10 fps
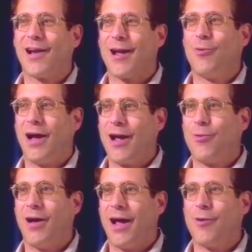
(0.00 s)
I, I,
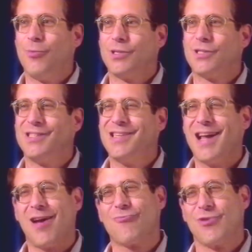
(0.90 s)
I was
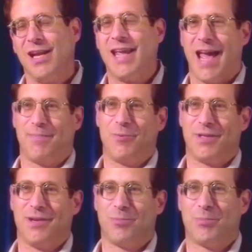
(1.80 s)
not really happy with the
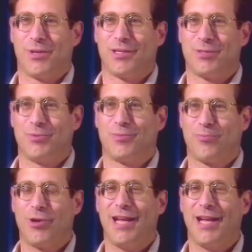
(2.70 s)
number because it was pretty